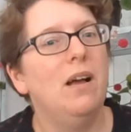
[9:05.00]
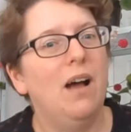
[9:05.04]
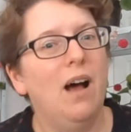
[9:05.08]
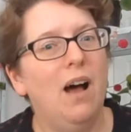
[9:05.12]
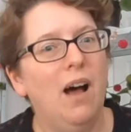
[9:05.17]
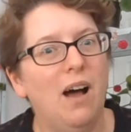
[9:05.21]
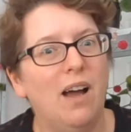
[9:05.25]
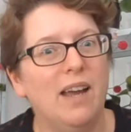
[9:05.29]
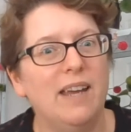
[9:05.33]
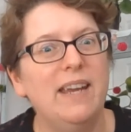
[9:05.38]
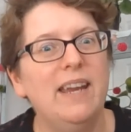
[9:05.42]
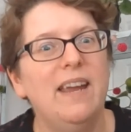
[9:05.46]

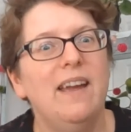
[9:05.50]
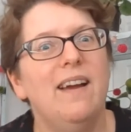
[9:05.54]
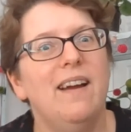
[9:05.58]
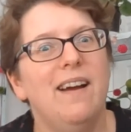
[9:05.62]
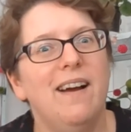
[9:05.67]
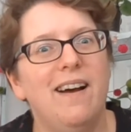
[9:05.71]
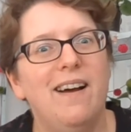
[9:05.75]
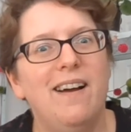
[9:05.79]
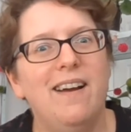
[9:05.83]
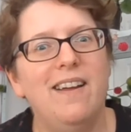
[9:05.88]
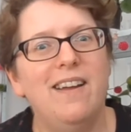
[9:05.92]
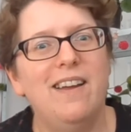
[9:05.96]
Hi,
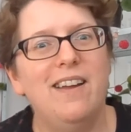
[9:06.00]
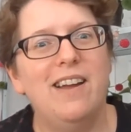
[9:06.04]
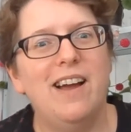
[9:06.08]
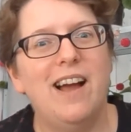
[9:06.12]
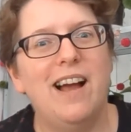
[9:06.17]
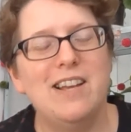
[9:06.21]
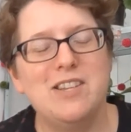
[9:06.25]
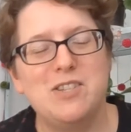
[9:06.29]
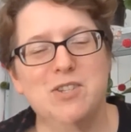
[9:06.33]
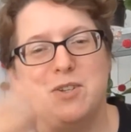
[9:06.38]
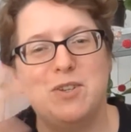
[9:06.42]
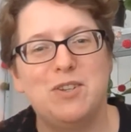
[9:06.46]

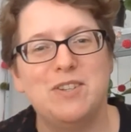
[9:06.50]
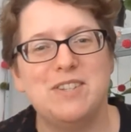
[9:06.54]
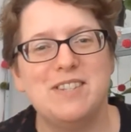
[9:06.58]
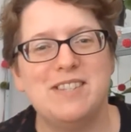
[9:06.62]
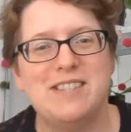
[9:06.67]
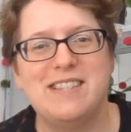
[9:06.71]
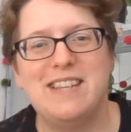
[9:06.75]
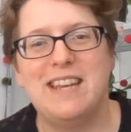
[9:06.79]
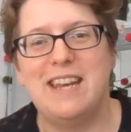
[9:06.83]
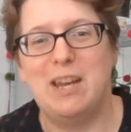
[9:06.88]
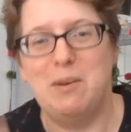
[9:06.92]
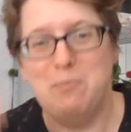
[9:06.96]
as you can
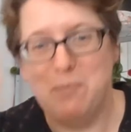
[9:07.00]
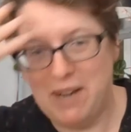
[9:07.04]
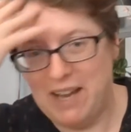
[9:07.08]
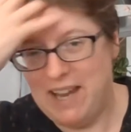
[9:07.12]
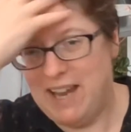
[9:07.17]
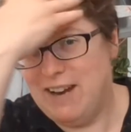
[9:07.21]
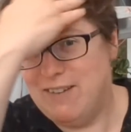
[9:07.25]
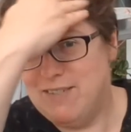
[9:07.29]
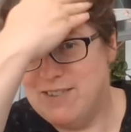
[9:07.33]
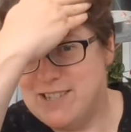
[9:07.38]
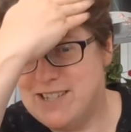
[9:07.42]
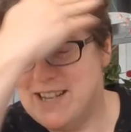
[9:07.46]
see, my
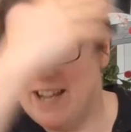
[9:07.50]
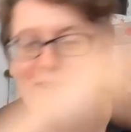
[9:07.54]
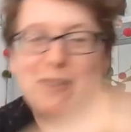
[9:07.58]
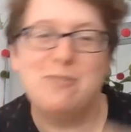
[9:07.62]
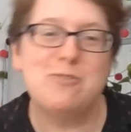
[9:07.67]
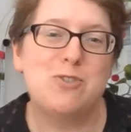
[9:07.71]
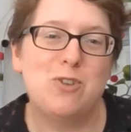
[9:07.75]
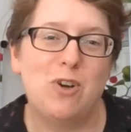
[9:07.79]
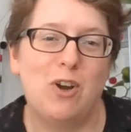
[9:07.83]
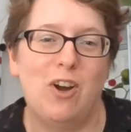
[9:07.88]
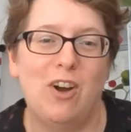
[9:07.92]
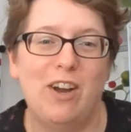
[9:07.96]
hair is now
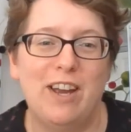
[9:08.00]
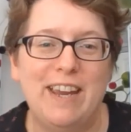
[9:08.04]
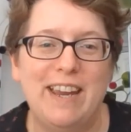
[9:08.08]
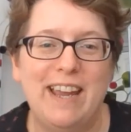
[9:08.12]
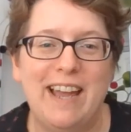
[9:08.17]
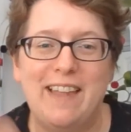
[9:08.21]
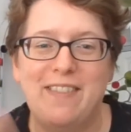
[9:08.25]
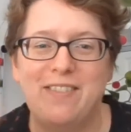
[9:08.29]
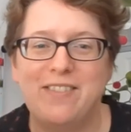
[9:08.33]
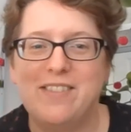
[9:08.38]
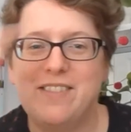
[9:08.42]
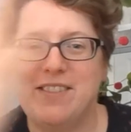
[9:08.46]
dry
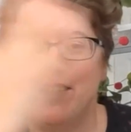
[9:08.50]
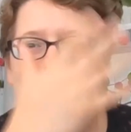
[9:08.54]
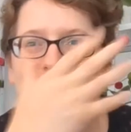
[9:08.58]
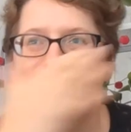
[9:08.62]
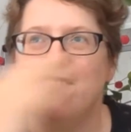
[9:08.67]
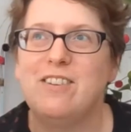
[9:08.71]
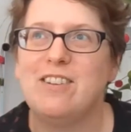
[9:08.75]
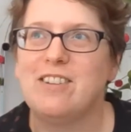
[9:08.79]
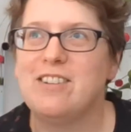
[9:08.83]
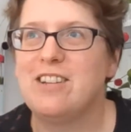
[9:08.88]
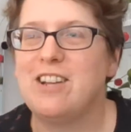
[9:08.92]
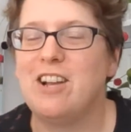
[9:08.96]
and
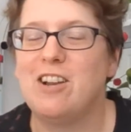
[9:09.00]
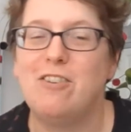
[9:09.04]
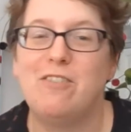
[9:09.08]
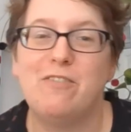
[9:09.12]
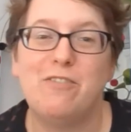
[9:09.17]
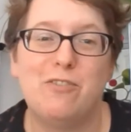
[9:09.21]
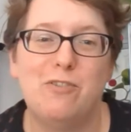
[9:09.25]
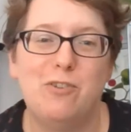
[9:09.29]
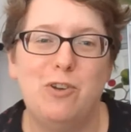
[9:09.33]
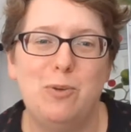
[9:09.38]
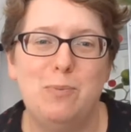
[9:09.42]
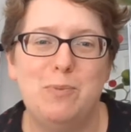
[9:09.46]
the colour of
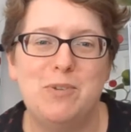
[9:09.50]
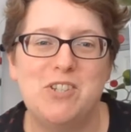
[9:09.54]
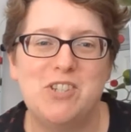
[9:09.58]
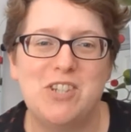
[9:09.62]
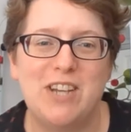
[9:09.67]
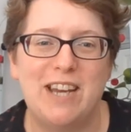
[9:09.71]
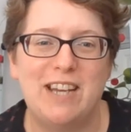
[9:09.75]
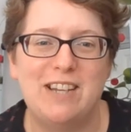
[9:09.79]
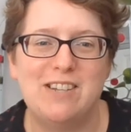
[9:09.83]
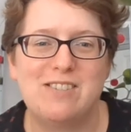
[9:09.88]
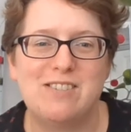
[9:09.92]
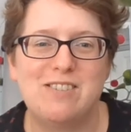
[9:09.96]
the room has
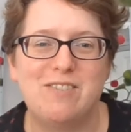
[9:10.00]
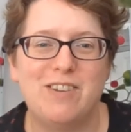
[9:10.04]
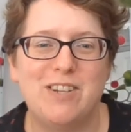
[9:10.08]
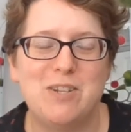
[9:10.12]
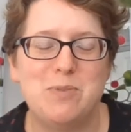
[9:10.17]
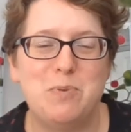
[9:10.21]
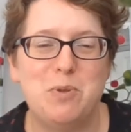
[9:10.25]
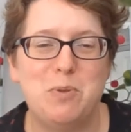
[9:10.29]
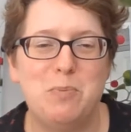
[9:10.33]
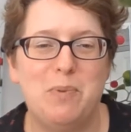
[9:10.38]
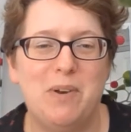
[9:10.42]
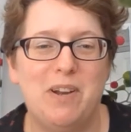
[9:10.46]
changed because I've had
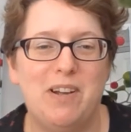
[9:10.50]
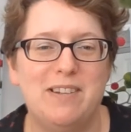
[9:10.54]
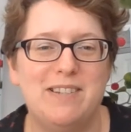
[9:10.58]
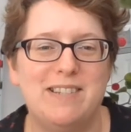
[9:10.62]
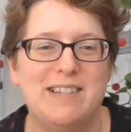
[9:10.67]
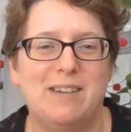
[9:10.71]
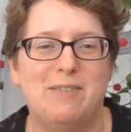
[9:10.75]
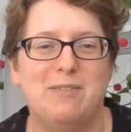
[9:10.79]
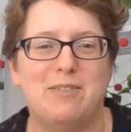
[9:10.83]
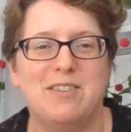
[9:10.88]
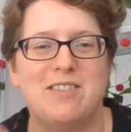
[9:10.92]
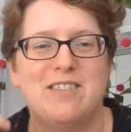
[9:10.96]
to put the blind
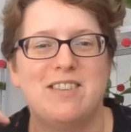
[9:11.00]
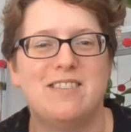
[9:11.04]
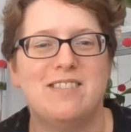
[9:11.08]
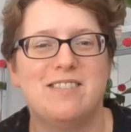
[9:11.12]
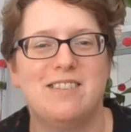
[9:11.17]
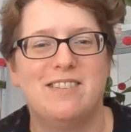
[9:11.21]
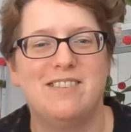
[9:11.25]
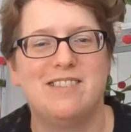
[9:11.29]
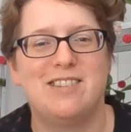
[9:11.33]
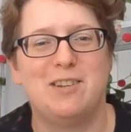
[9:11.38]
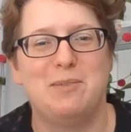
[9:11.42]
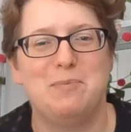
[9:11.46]
down because the
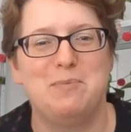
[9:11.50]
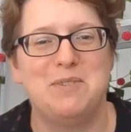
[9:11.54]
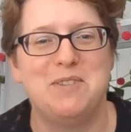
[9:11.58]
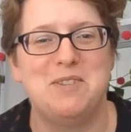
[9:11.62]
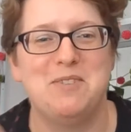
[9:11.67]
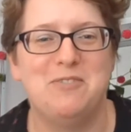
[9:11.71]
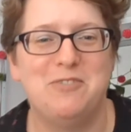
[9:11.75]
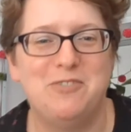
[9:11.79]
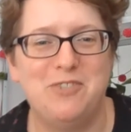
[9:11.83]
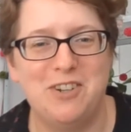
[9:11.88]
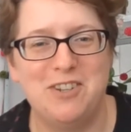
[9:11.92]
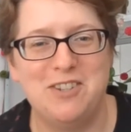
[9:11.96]
sun's come to
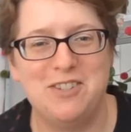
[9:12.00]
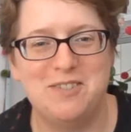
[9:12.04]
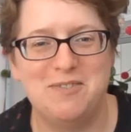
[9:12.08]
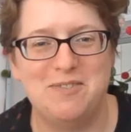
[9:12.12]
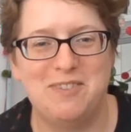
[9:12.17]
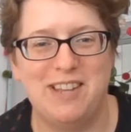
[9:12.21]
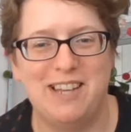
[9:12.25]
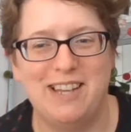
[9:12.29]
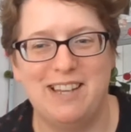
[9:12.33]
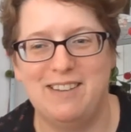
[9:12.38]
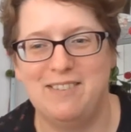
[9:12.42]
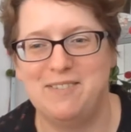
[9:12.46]
the front of
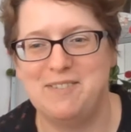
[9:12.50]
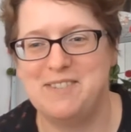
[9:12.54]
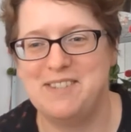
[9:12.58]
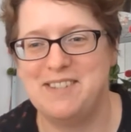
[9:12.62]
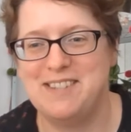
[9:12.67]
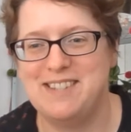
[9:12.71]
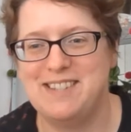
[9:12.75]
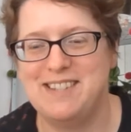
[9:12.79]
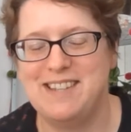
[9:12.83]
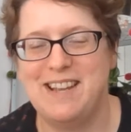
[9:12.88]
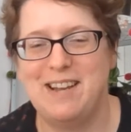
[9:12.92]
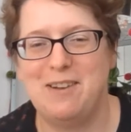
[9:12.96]
the house.
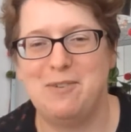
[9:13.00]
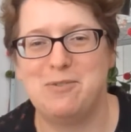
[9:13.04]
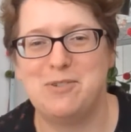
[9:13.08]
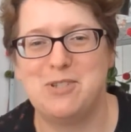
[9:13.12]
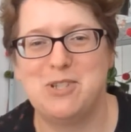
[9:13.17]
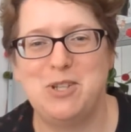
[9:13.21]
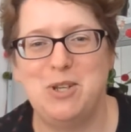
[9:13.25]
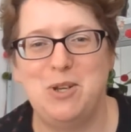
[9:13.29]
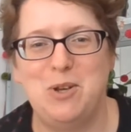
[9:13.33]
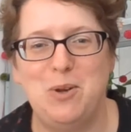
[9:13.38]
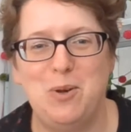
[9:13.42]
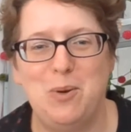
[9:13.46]
It's now
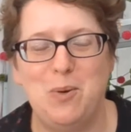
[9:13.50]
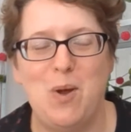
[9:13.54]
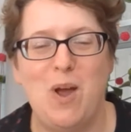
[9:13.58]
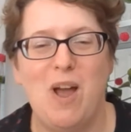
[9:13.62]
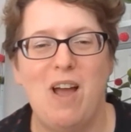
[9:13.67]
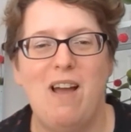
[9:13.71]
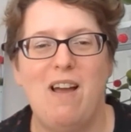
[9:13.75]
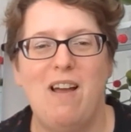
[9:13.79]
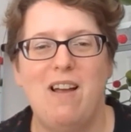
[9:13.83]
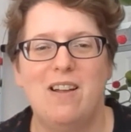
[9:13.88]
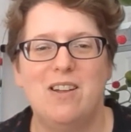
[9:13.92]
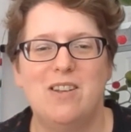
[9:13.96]

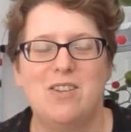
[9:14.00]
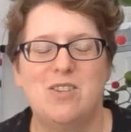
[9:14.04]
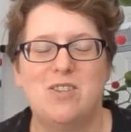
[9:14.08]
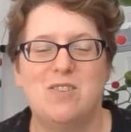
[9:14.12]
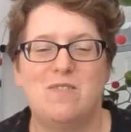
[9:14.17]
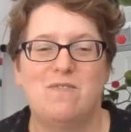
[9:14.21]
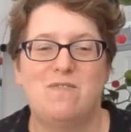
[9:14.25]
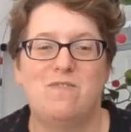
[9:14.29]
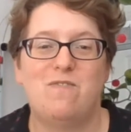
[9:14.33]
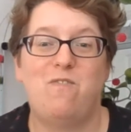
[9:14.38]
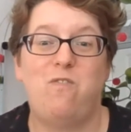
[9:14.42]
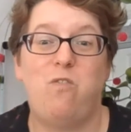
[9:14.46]

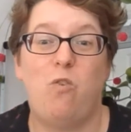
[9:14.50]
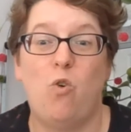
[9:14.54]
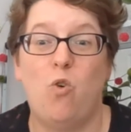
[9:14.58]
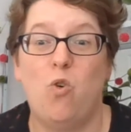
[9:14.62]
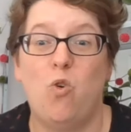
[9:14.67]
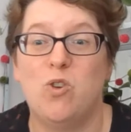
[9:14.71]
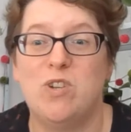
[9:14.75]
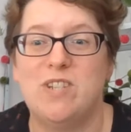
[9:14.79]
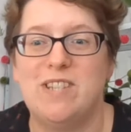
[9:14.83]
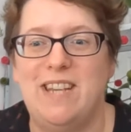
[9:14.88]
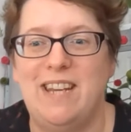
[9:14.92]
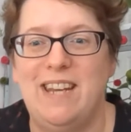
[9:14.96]

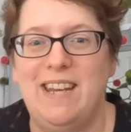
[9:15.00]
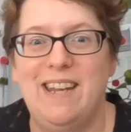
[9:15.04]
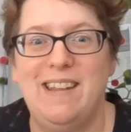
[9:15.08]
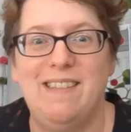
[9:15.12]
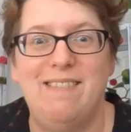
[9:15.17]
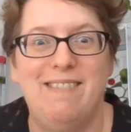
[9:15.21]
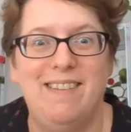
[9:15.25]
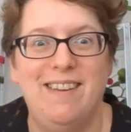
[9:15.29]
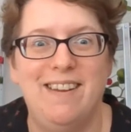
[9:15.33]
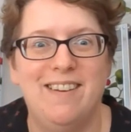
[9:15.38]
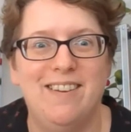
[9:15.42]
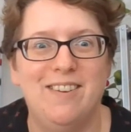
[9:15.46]
2:40
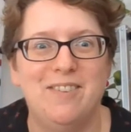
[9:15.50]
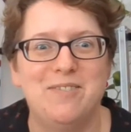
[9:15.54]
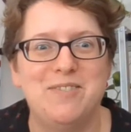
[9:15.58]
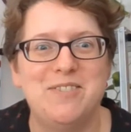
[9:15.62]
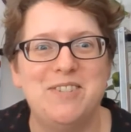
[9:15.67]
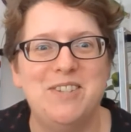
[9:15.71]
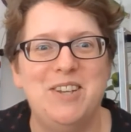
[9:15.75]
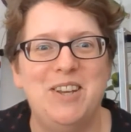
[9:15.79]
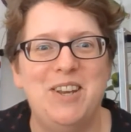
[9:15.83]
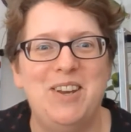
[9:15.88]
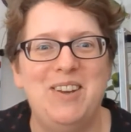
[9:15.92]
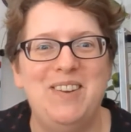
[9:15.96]
in the
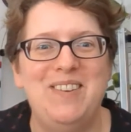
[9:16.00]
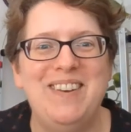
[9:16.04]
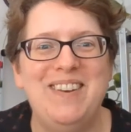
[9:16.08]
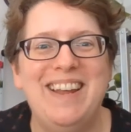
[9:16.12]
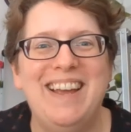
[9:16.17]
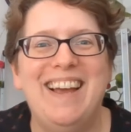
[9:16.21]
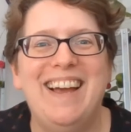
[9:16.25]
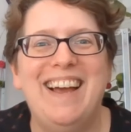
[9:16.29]
afternoon.